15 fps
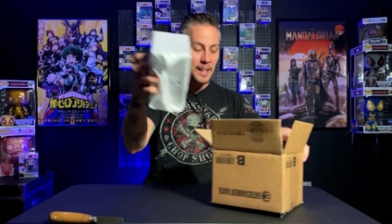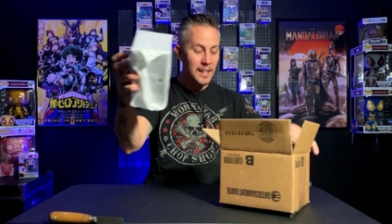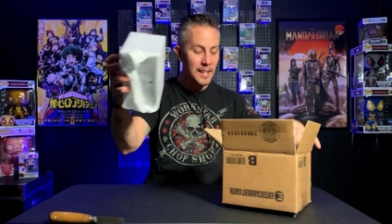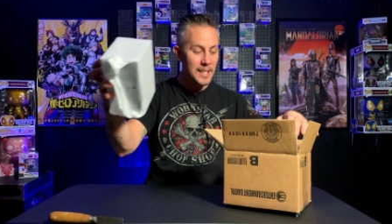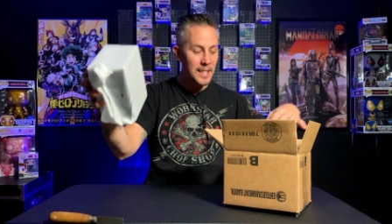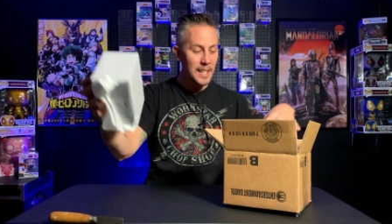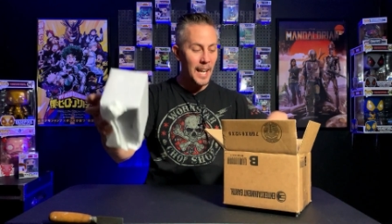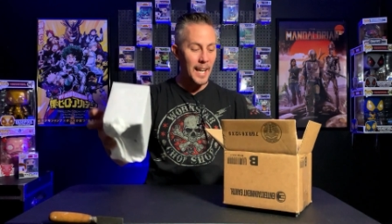
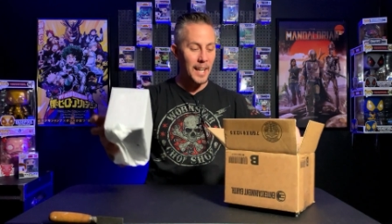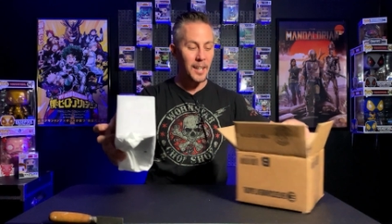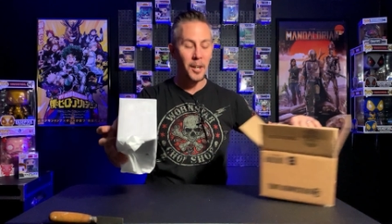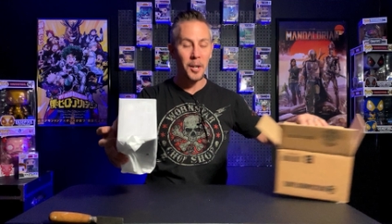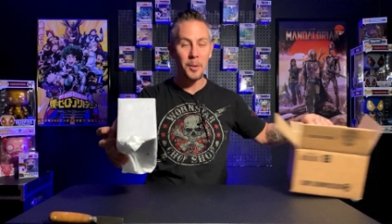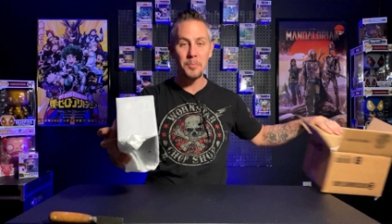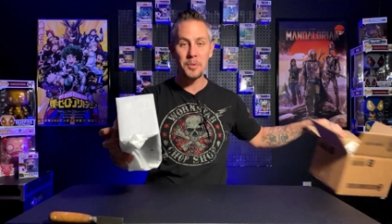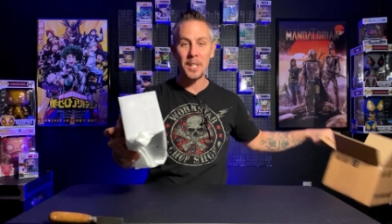this guy
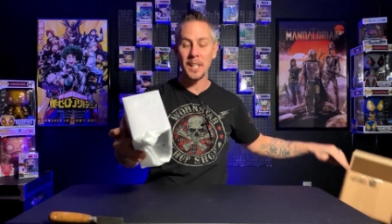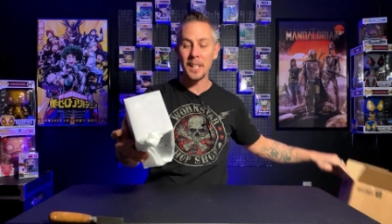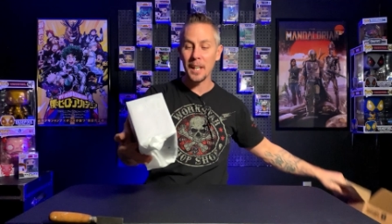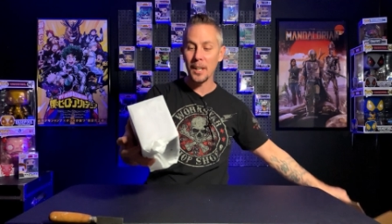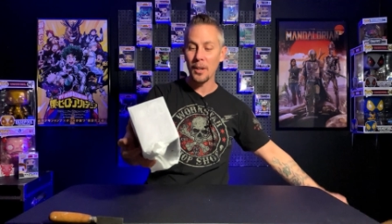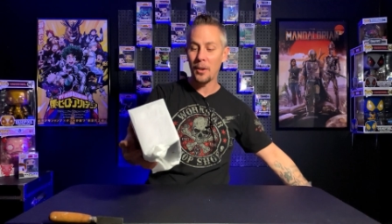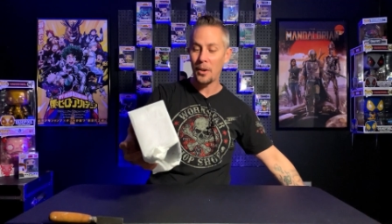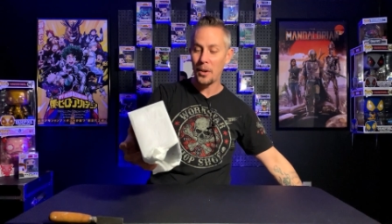comes in
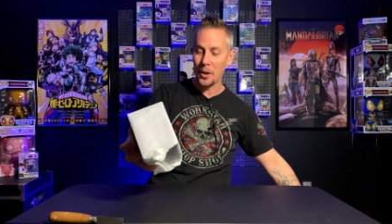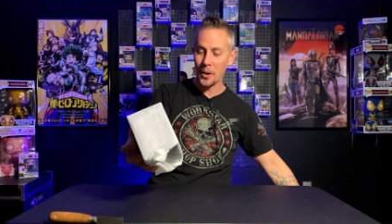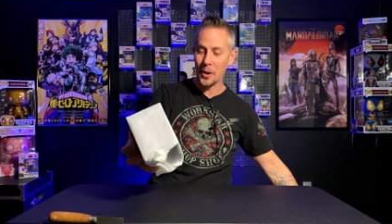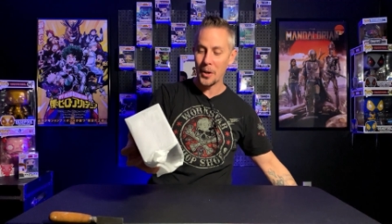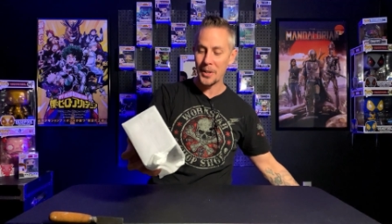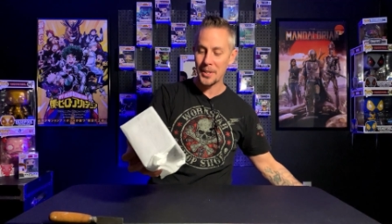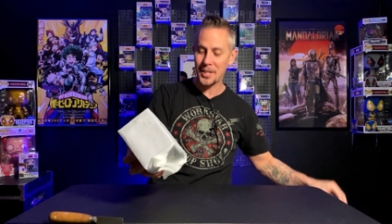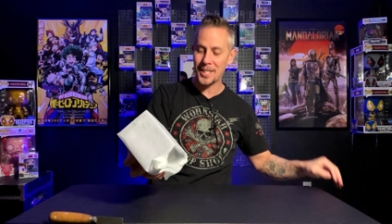a
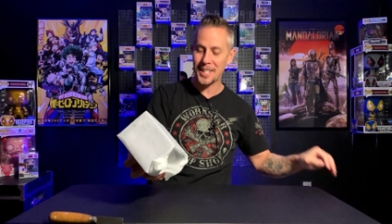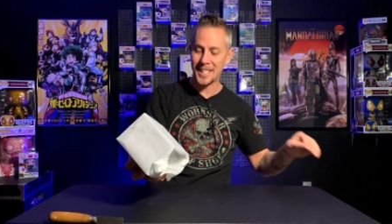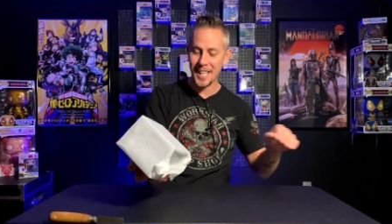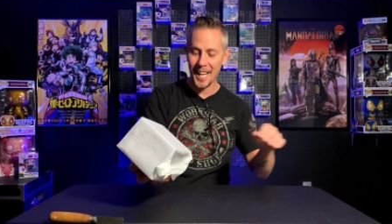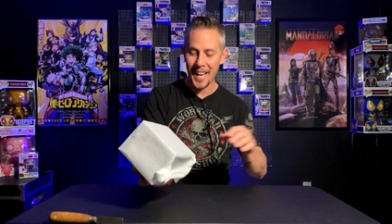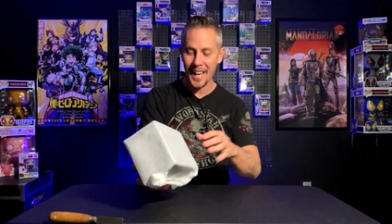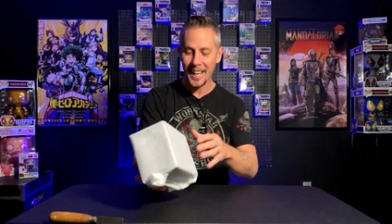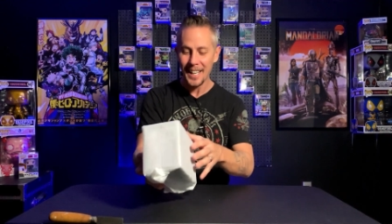hard
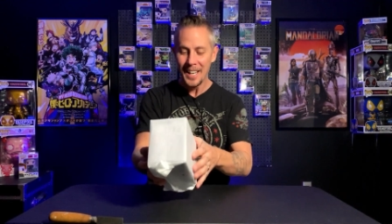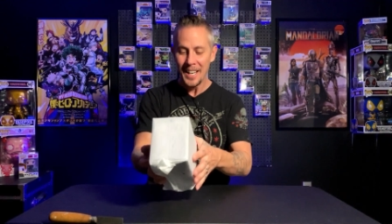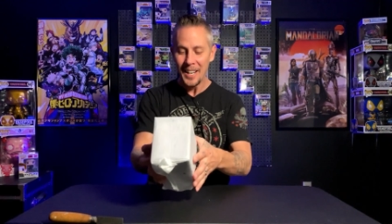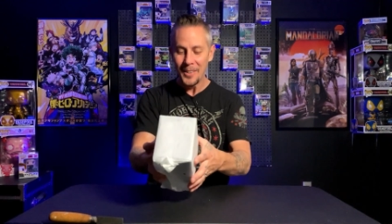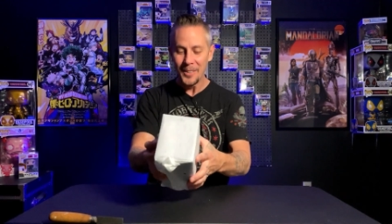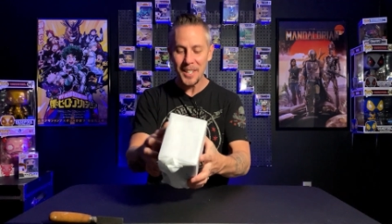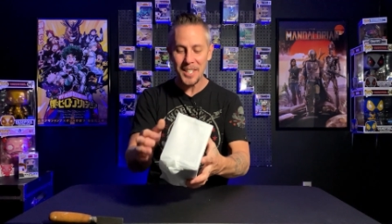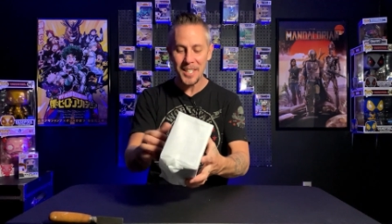stack,
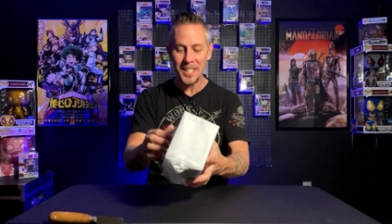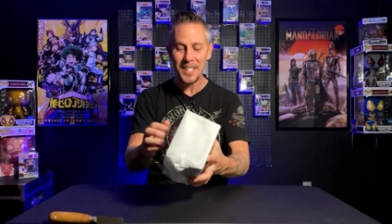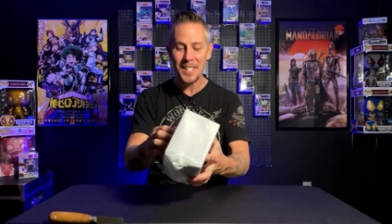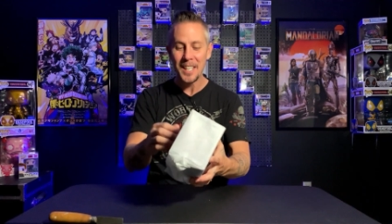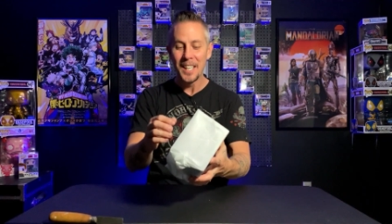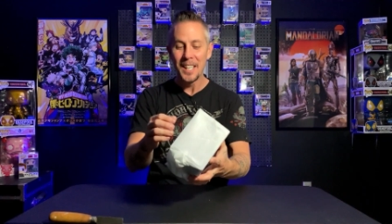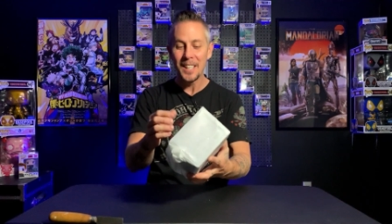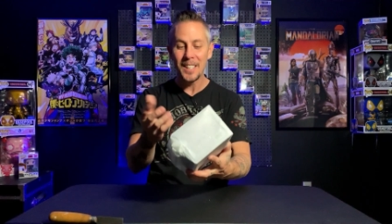which is,
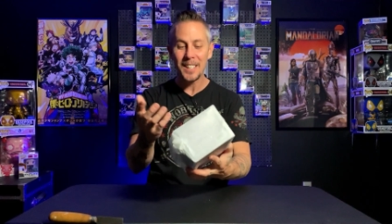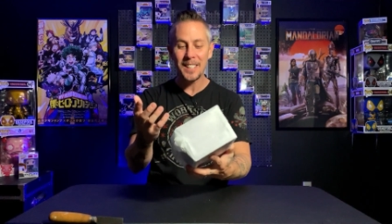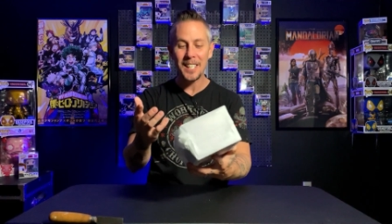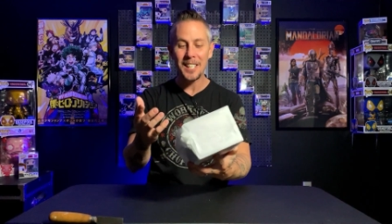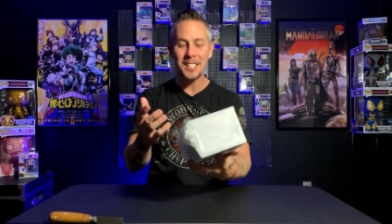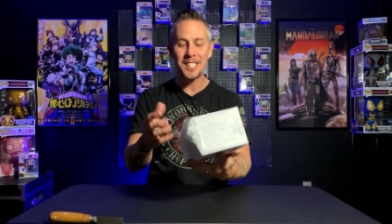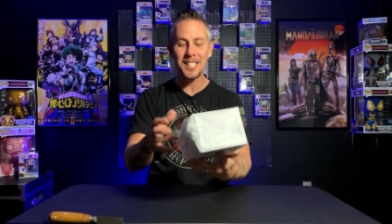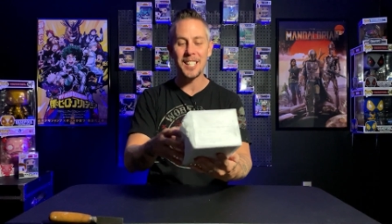look,
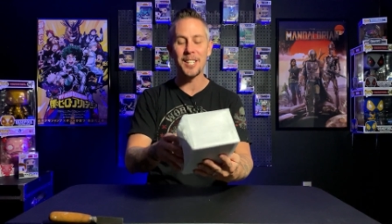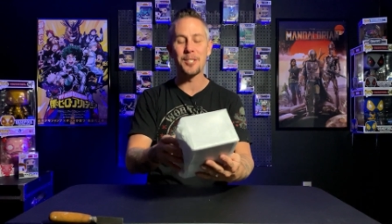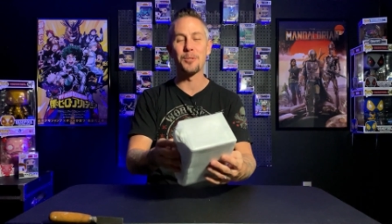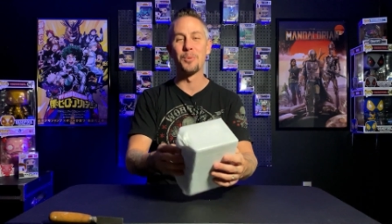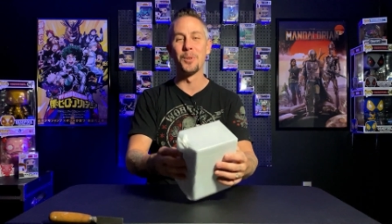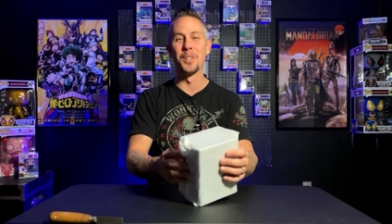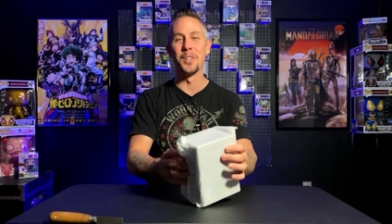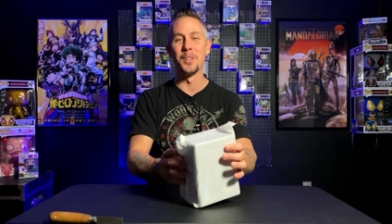that's
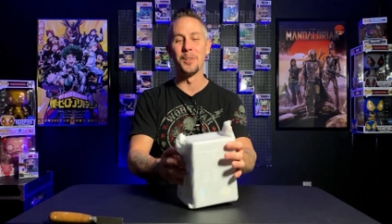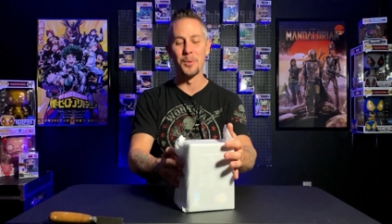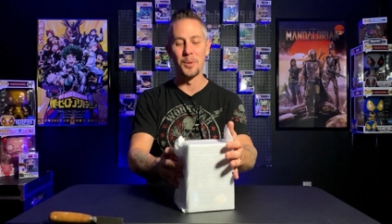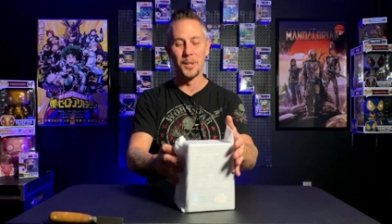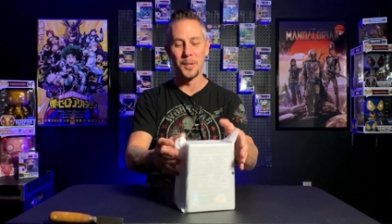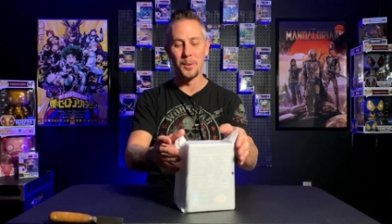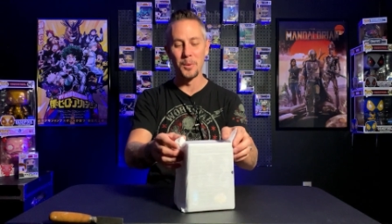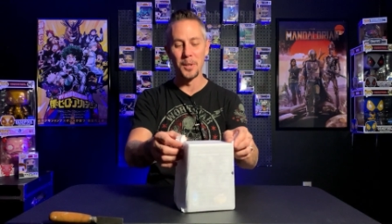
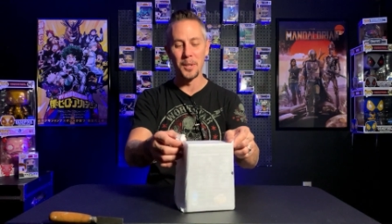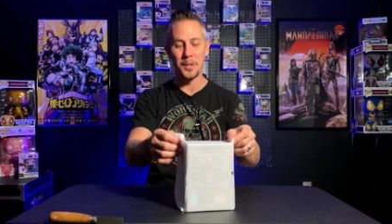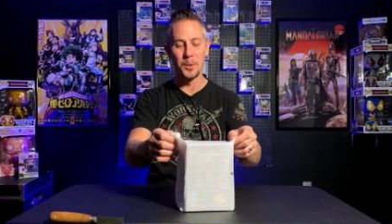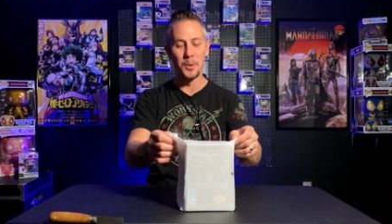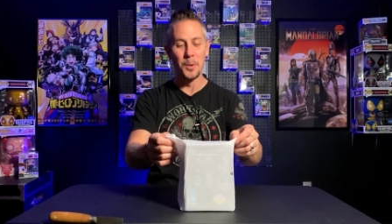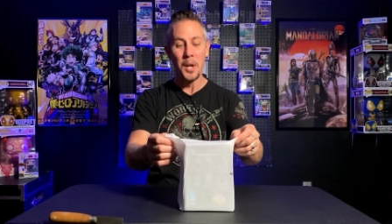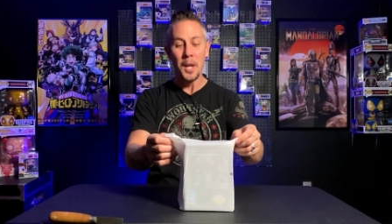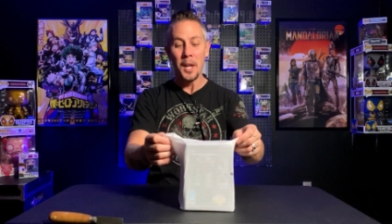really
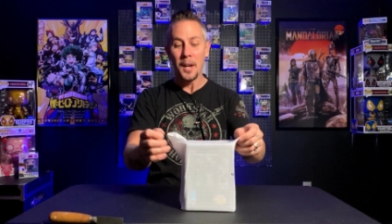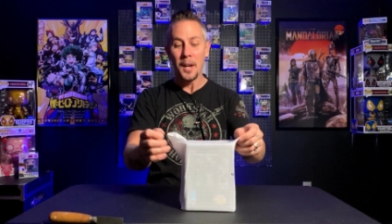cool.